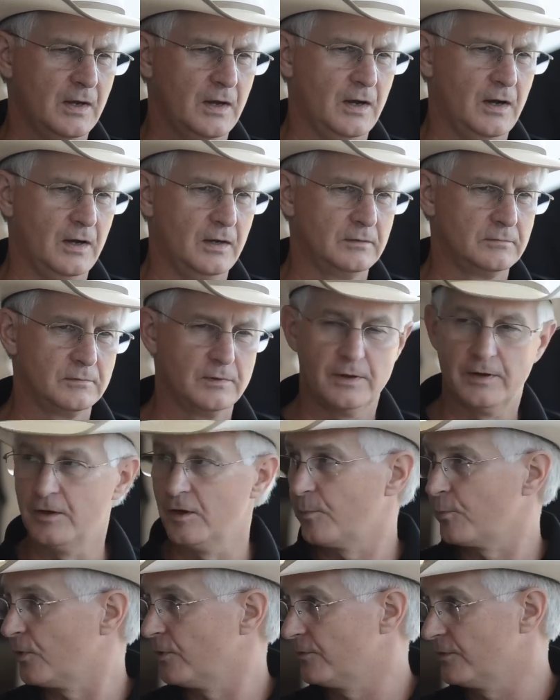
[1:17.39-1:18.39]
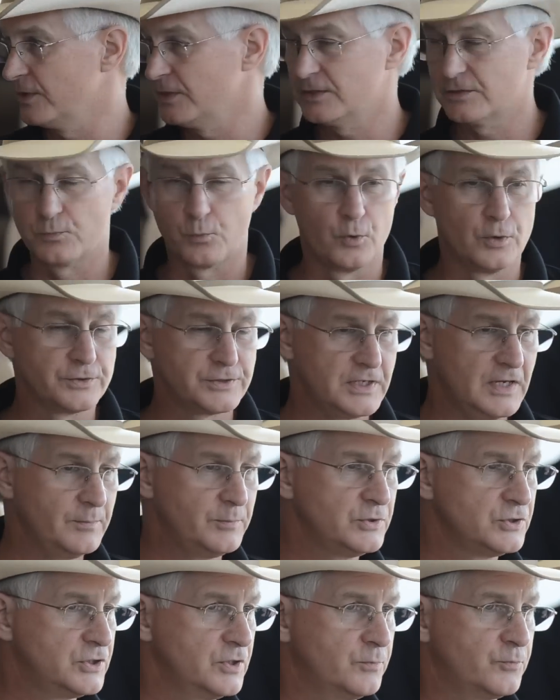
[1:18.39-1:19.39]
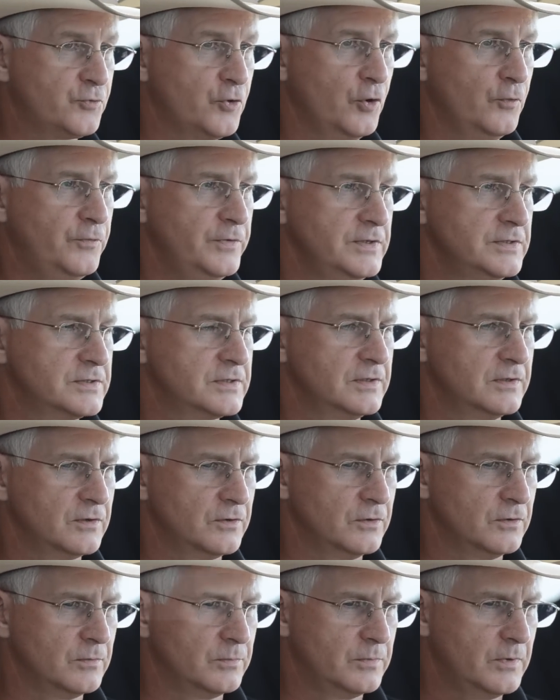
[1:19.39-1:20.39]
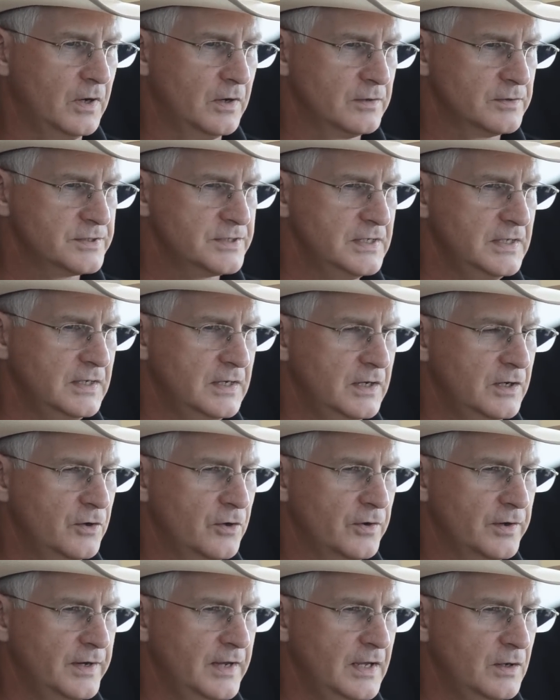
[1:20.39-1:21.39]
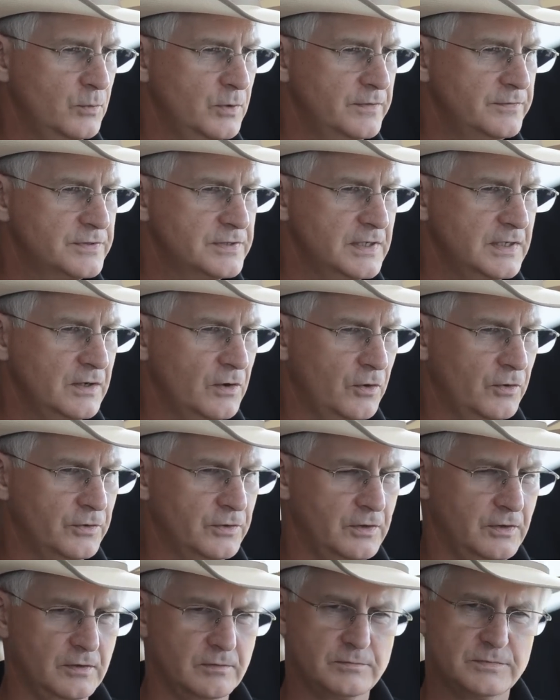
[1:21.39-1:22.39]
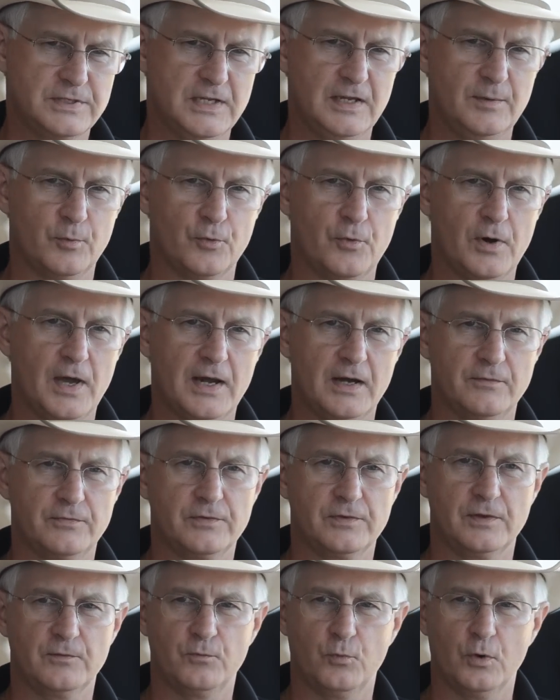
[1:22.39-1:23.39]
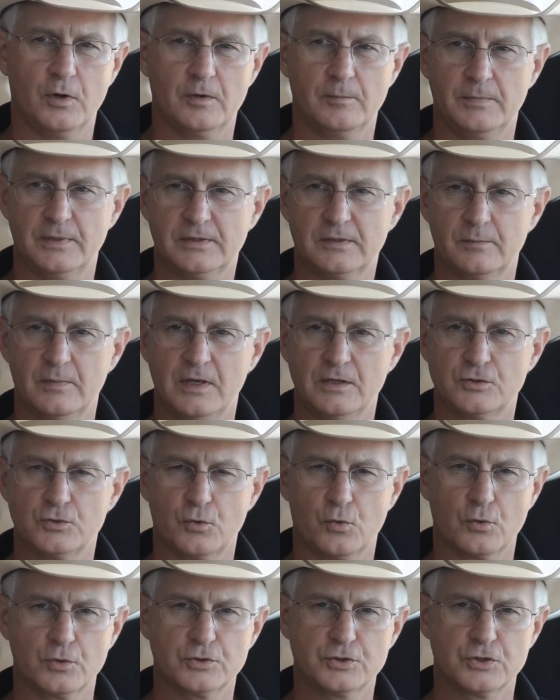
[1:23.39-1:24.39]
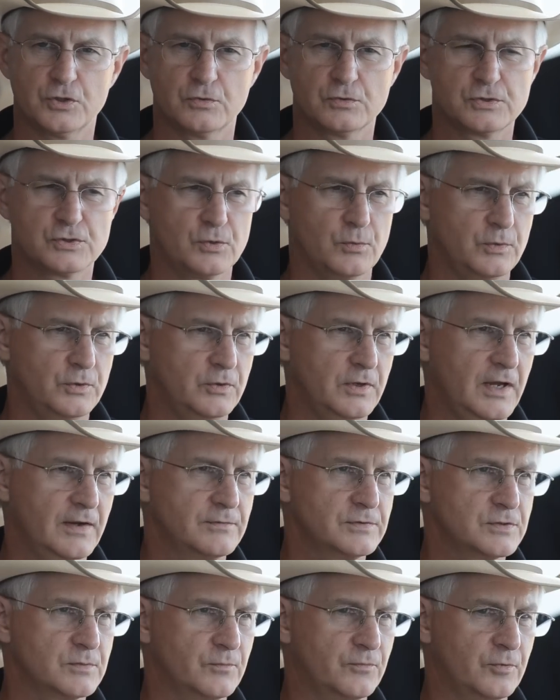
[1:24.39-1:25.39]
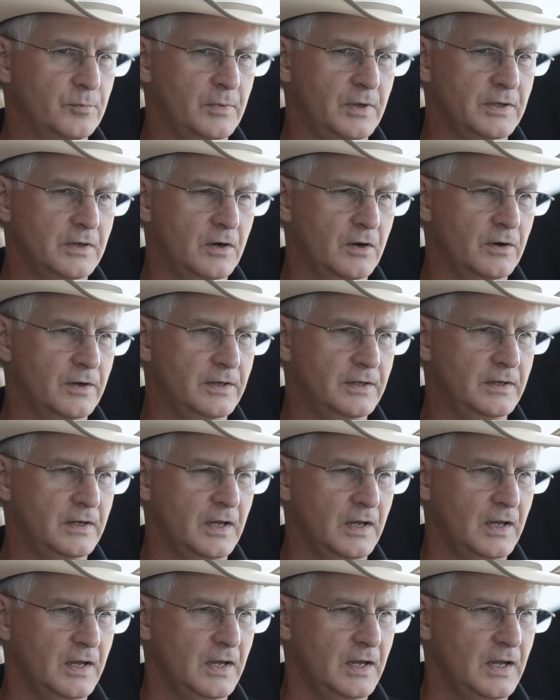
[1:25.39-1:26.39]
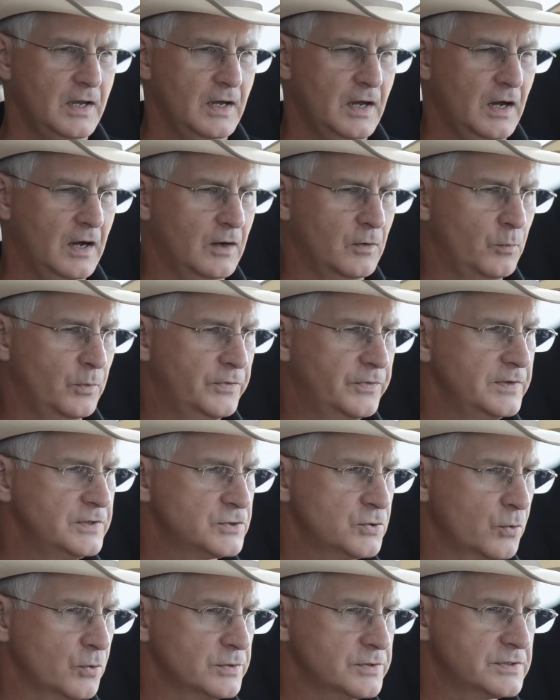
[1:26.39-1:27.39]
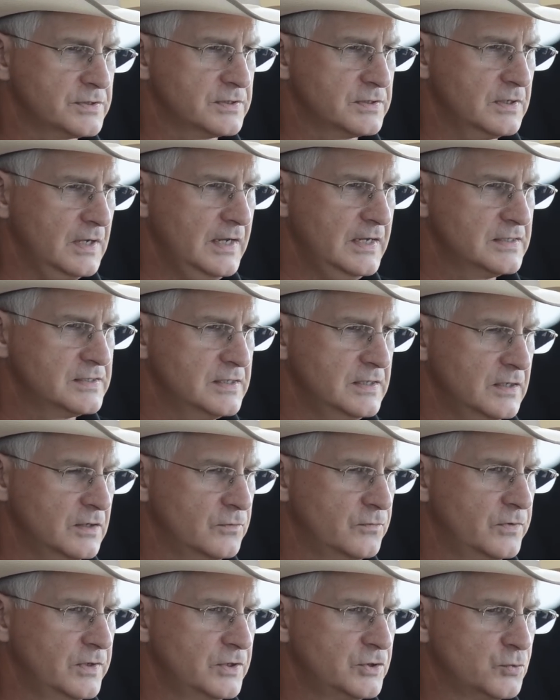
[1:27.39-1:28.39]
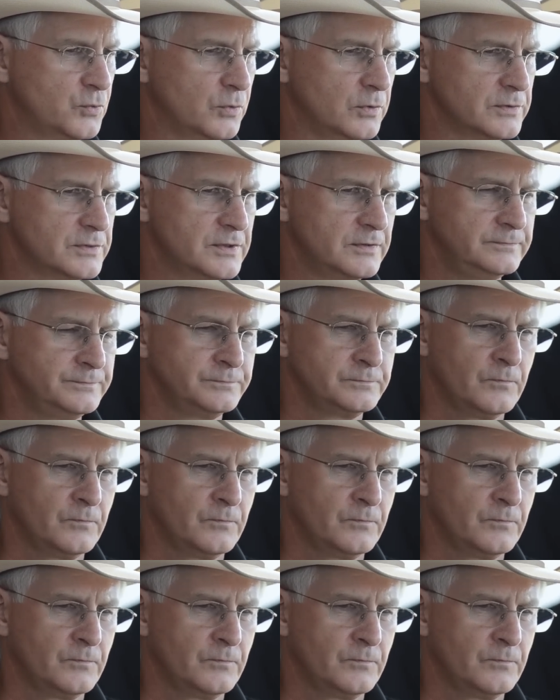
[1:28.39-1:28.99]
A number of these World Championship trophies that are seen in here today, we've seen on the table right after they've won them at the major horse shows, so we do have some familiarity with these horses as individuals.